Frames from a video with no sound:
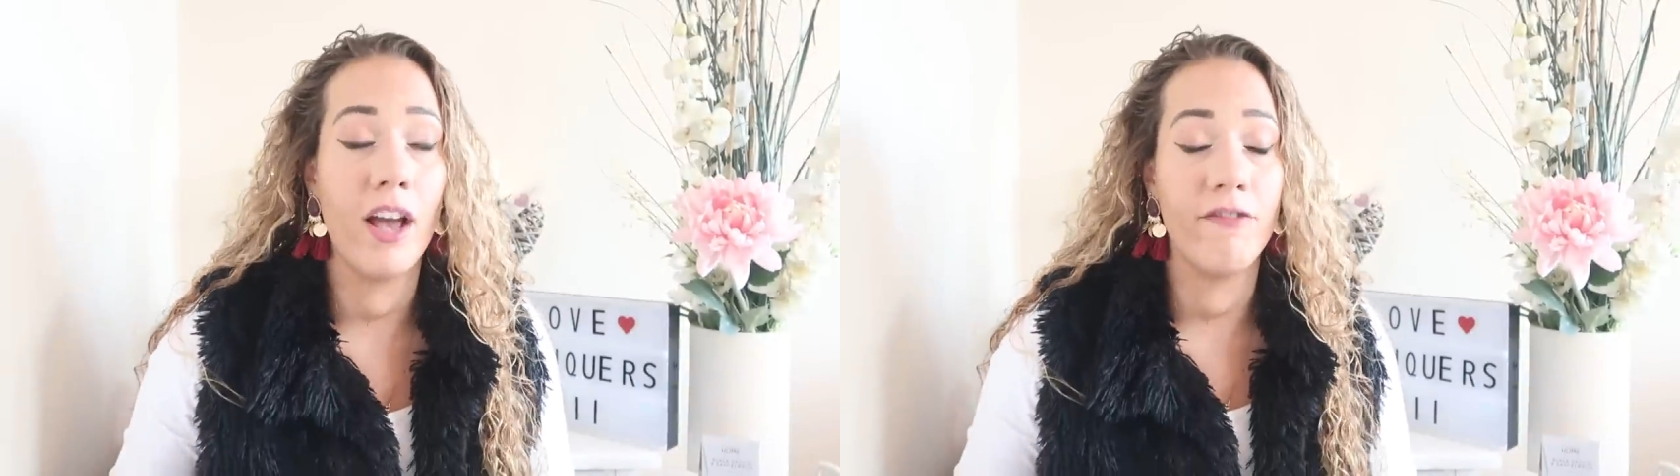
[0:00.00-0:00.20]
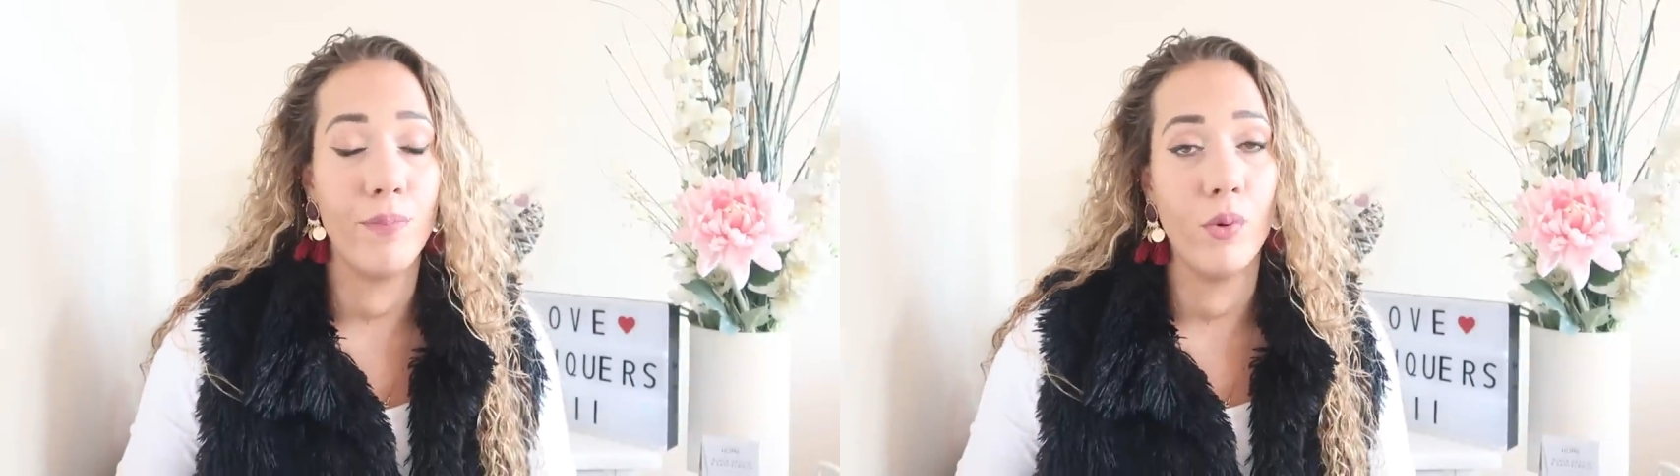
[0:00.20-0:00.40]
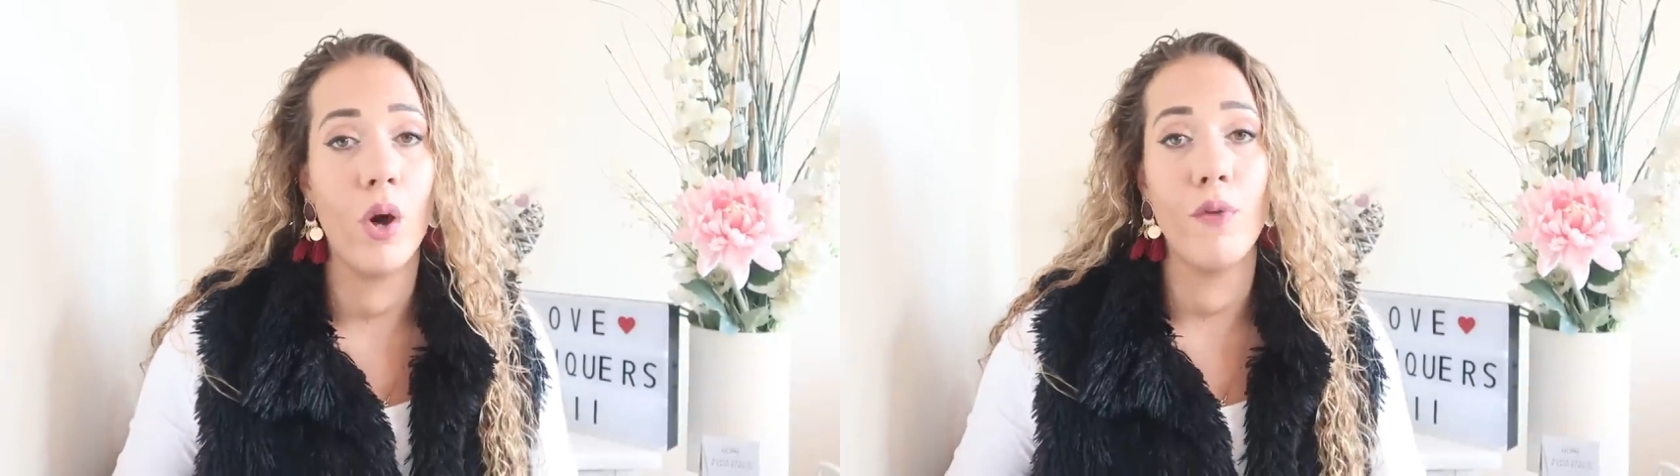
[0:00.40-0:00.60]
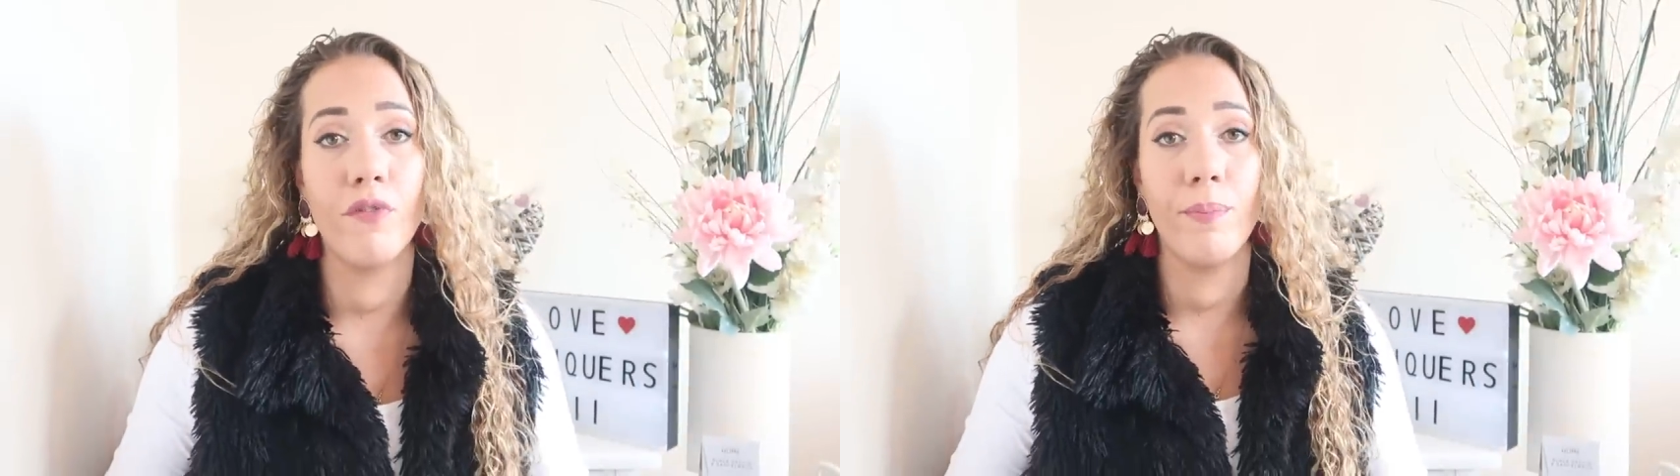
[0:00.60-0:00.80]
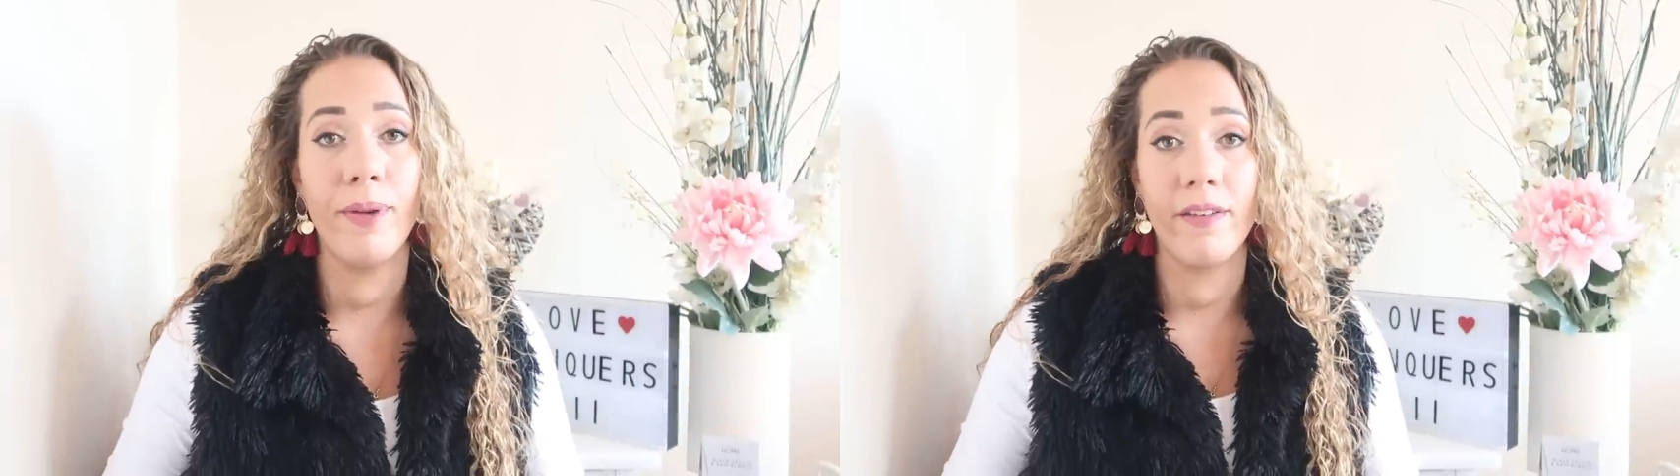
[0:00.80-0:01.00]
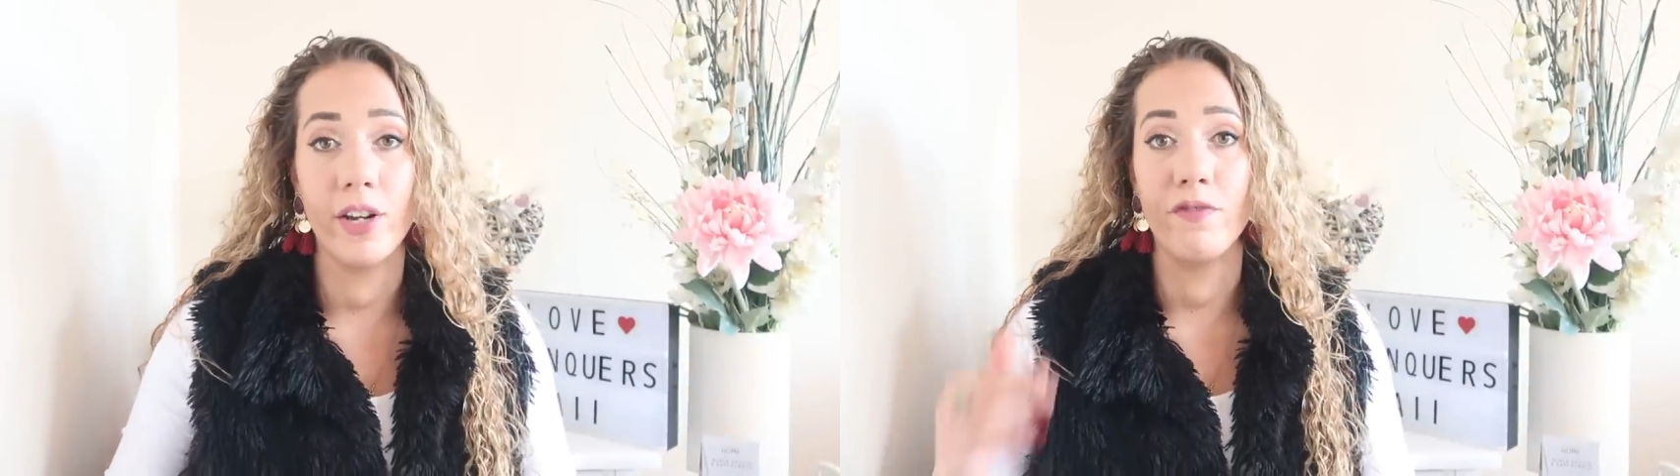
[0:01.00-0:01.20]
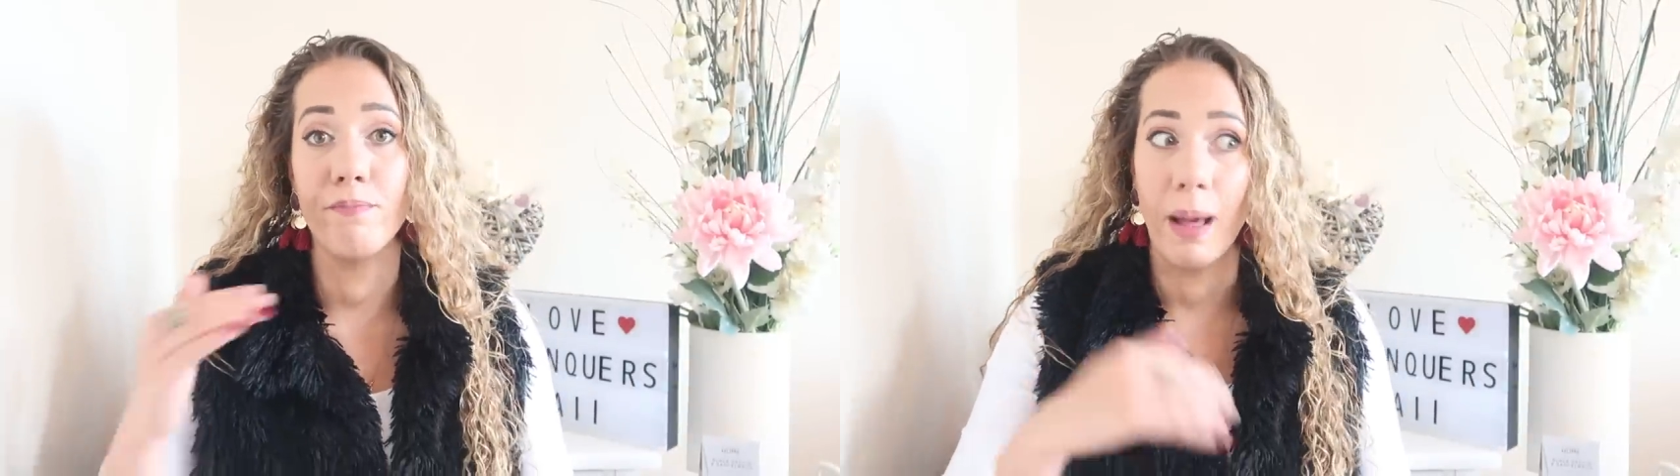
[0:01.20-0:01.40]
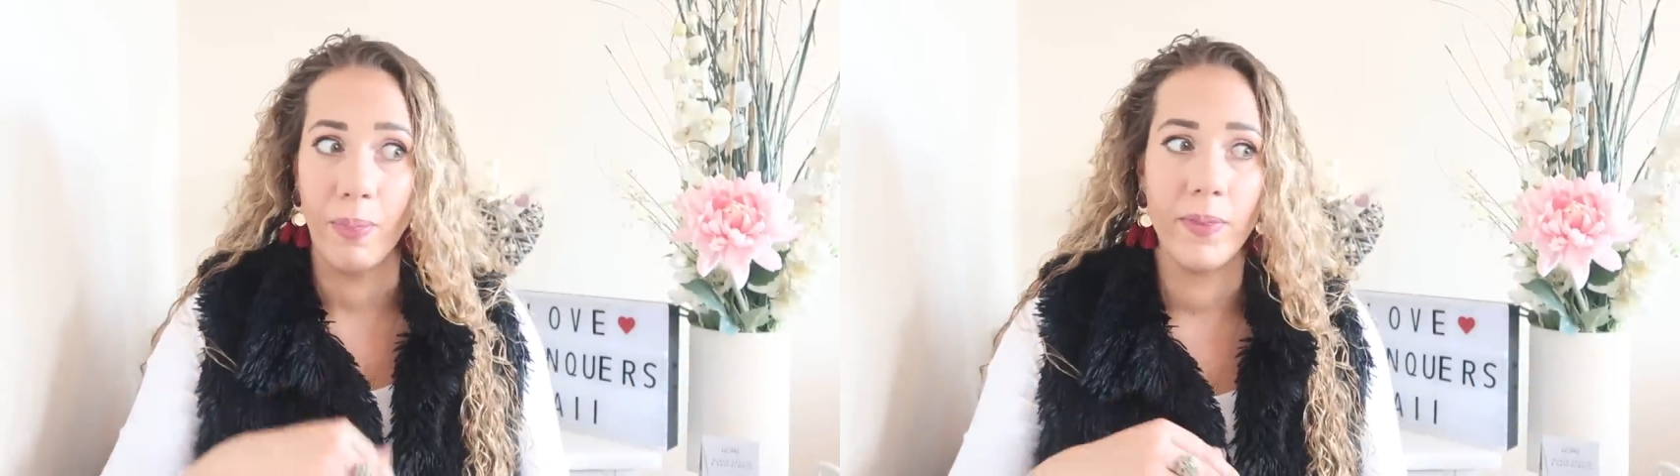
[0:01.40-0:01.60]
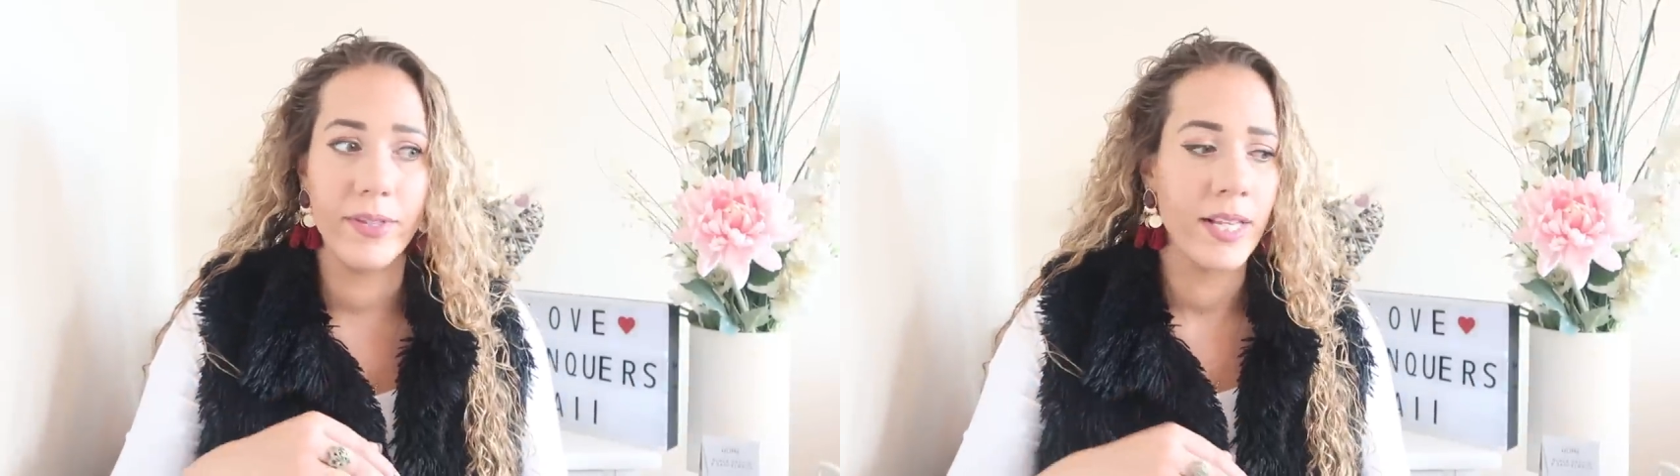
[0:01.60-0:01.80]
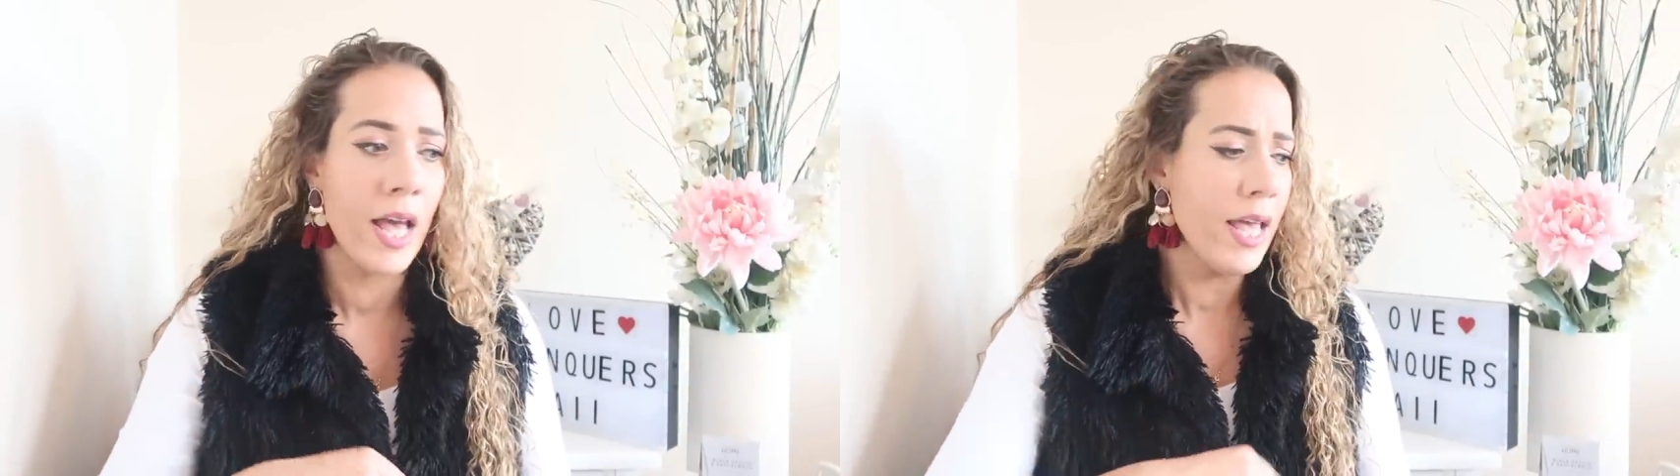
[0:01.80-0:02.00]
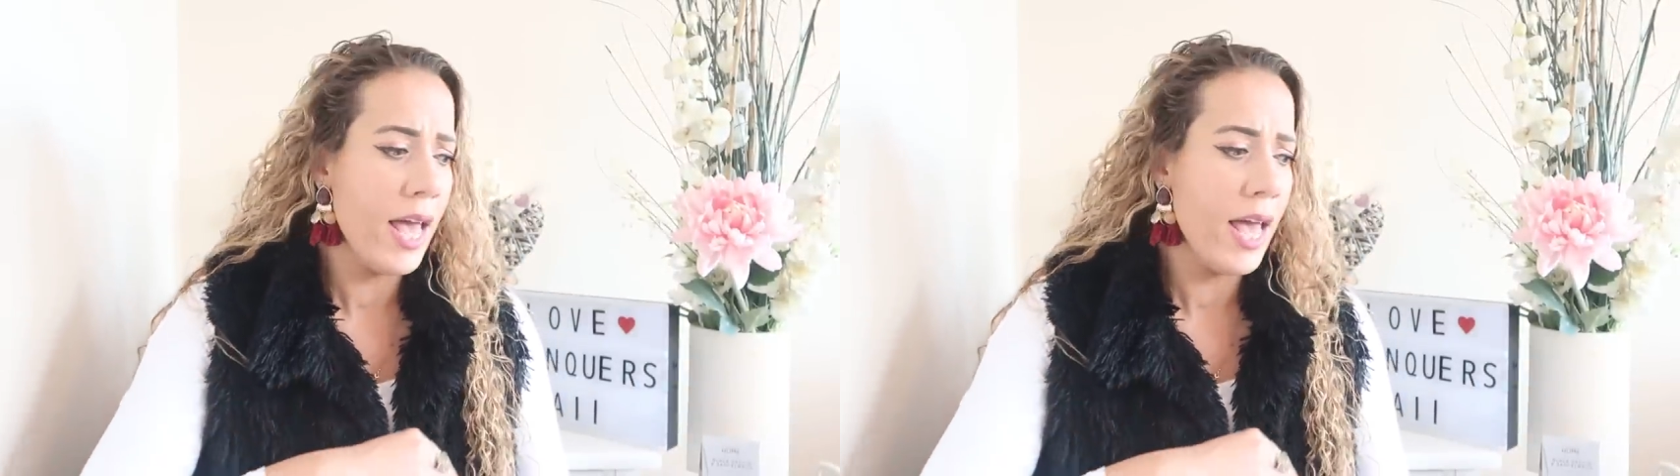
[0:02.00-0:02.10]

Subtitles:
I've bought over a period of months.